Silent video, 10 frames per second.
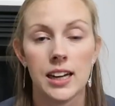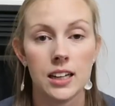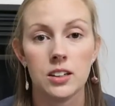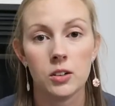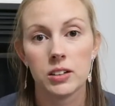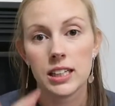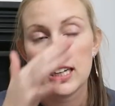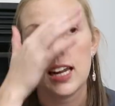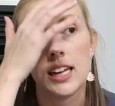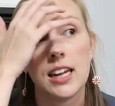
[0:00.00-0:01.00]
and I don't really
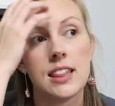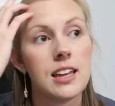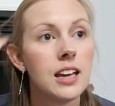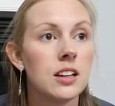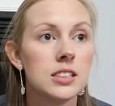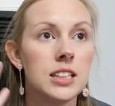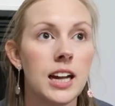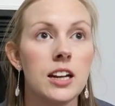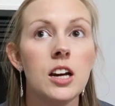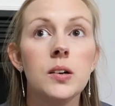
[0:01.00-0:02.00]
need anything else that
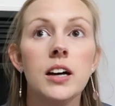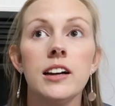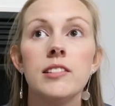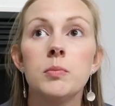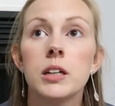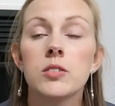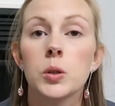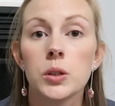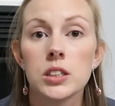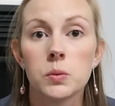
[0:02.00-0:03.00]
I know of, but of
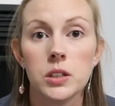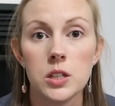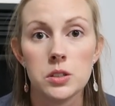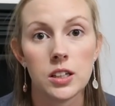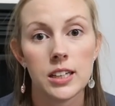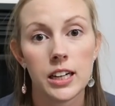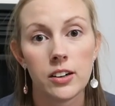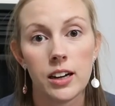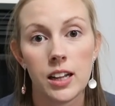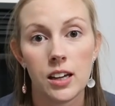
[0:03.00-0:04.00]
course when you start
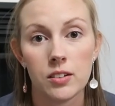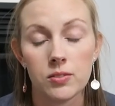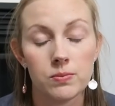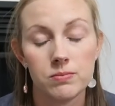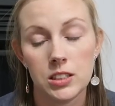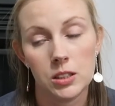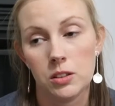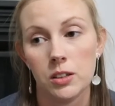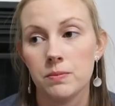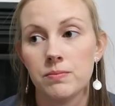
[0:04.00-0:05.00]
decorating, you
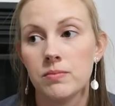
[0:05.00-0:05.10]
know,